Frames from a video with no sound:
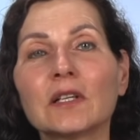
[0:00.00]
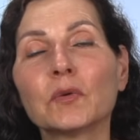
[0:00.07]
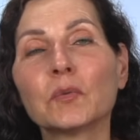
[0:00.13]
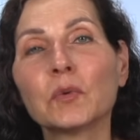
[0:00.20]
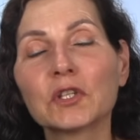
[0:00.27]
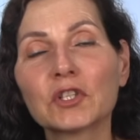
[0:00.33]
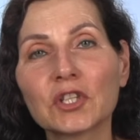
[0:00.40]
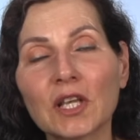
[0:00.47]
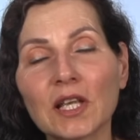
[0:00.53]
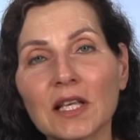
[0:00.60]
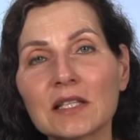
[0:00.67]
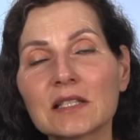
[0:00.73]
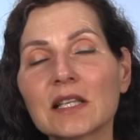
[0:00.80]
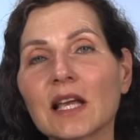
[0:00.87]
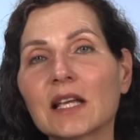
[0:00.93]
which
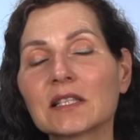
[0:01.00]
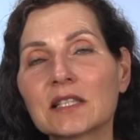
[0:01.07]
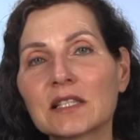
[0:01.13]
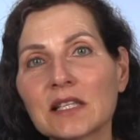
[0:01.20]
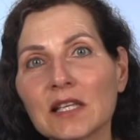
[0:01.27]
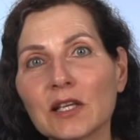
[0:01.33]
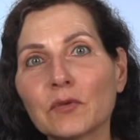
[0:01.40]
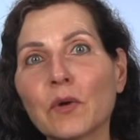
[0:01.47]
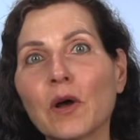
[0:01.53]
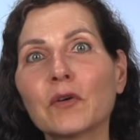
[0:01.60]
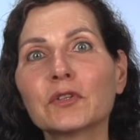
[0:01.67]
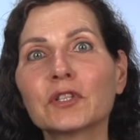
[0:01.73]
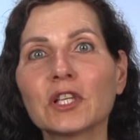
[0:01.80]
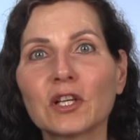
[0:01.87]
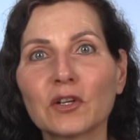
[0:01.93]
is at 0
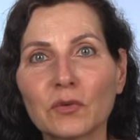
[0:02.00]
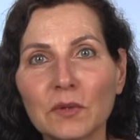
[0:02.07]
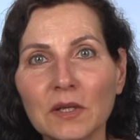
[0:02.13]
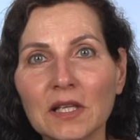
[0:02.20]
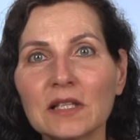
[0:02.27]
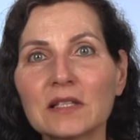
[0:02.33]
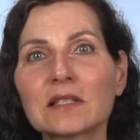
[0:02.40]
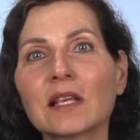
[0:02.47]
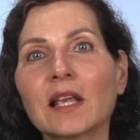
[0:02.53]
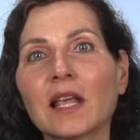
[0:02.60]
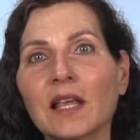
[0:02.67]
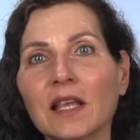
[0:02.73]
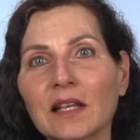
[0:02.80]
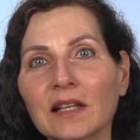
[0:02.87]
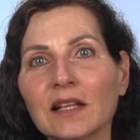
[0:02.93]
degrees
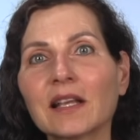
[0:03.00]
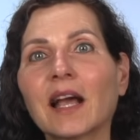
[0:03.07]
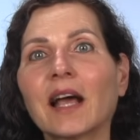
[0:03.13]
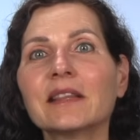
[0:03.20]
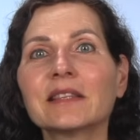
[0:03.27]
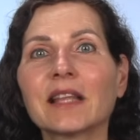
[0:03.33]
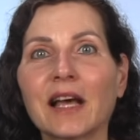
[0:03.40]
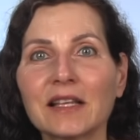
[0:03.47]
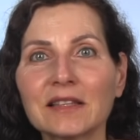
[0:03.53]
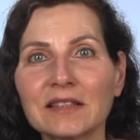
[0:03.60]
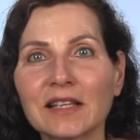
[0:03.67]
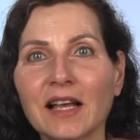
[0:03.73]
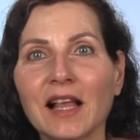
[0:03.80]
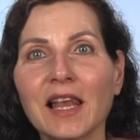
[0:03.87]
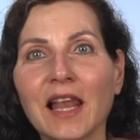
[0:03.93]
in
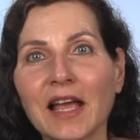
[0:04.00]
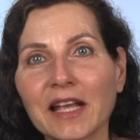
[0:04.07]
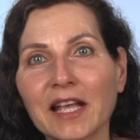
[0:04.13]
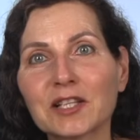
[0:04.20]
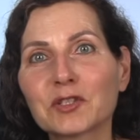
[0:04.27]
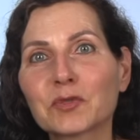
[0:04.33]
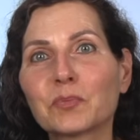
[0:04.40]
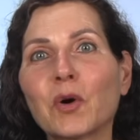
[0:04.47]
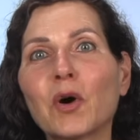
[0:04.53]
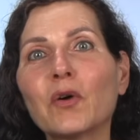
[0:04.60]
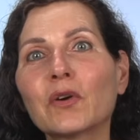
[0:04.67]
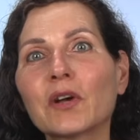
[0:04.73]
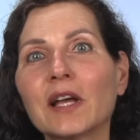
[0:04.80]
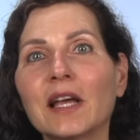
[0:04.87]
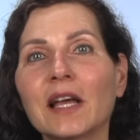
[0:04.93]
Gandanta, like I
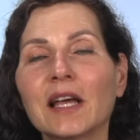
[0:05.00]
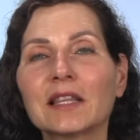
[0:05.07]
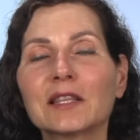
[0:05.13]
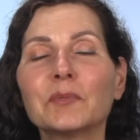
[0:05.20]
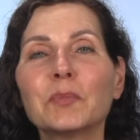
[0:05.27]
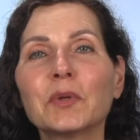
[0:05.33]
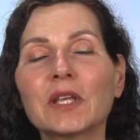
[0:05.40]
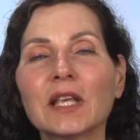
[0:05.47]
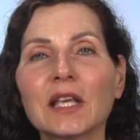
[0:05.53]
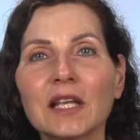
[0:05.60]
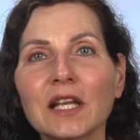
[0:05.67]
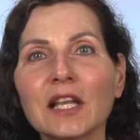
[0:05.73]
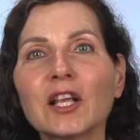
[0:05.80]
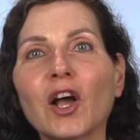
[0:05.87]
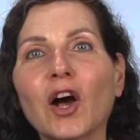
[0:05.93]
spoke at the
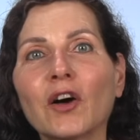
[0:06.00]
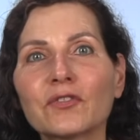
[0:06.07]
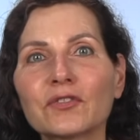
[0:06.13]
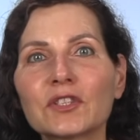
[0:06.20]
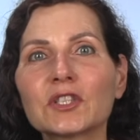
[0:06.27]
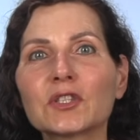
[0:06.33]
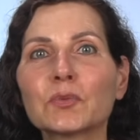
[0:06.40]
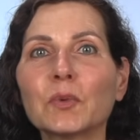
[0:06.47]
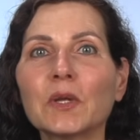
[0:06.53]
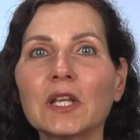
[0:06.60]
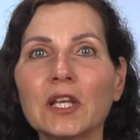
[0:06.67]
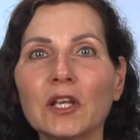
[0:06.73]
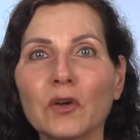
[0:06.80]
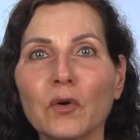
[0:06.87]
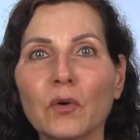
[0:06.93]
beginning of this
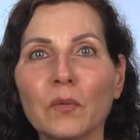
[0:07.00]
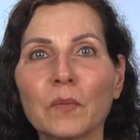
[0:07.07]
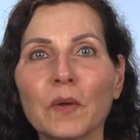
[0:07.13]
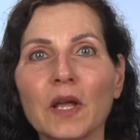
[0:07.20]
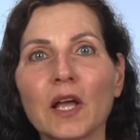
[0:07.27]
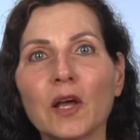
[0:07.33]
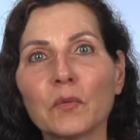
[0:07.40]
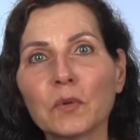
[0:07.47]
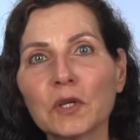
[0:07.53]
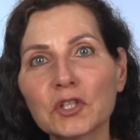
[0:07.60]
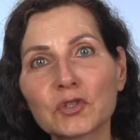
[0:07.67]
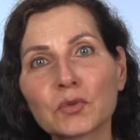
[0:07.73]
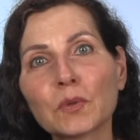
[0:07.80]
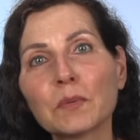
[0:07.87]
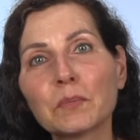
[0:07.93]
video,
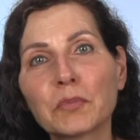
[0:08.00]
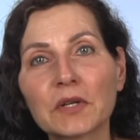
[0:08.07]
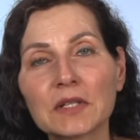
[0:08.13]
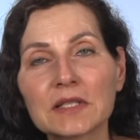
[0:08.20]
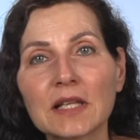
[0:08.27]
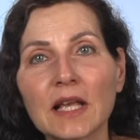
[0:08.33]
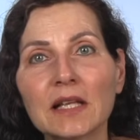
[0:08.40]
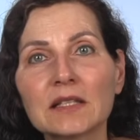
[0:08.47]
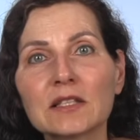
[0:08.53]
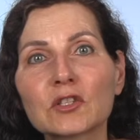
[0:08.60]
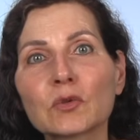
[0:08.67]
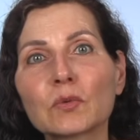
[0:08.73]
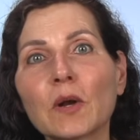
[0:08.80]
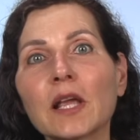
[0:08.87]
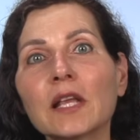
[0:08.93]
which represents
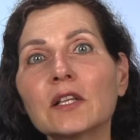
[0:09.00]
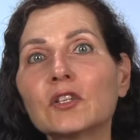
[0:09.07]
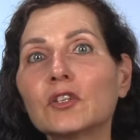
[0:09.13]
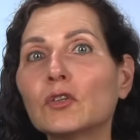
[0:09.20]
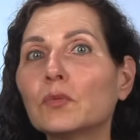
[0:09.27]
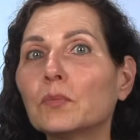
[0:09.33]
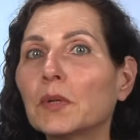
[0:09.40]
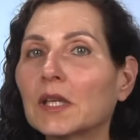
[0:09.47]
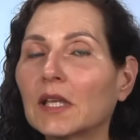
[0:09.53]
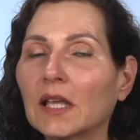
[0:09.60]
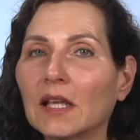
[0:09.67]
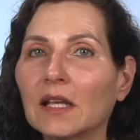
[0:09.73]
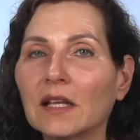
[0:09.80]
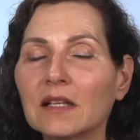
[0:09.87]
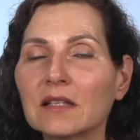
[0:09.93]
great new
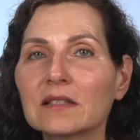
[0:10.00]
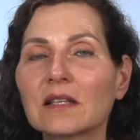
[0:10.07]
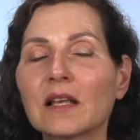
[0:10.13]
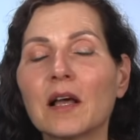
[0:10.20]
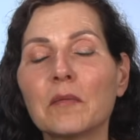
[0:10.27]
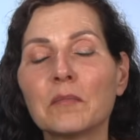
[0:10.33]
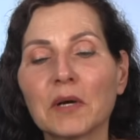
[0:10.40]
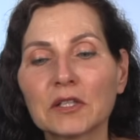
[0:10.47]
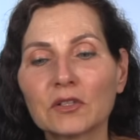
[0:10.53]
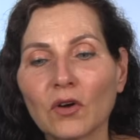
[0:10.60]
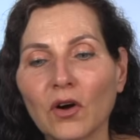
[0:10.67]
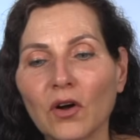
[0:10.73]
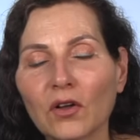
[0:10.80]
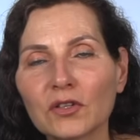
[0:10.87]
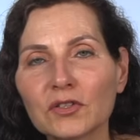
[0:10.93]
beginnings, but
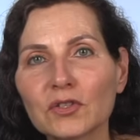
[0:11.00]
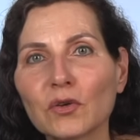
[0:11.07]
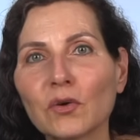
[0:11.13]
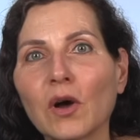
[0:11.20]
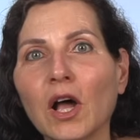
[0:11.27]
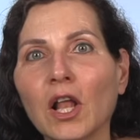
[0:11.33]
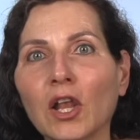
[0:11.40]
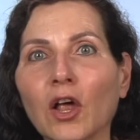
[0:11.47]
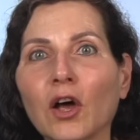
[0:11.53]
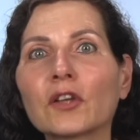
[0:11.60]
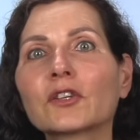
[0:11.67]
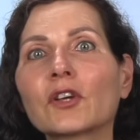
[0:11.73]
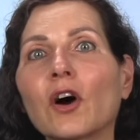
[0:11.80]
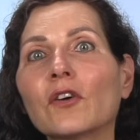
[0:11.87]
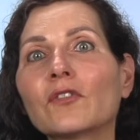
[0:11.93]
also a
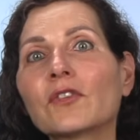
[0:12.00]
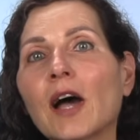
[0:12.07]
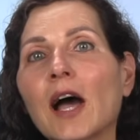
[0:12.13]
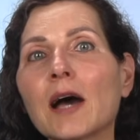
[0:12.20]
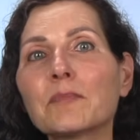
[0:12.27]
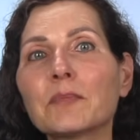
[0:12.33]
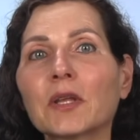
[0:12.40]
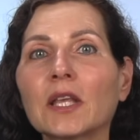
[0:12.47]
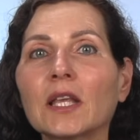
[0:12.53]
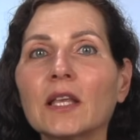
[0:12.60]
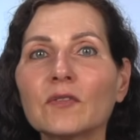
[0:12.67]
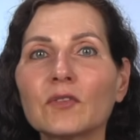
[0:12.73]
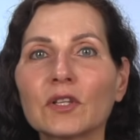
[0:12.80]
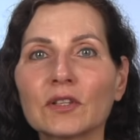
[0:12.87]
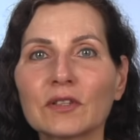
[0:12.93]
lot of
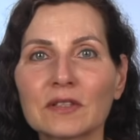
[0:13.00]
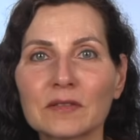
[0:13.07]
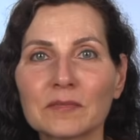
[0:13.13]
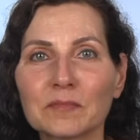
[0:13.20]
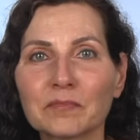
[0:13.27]
upheavals.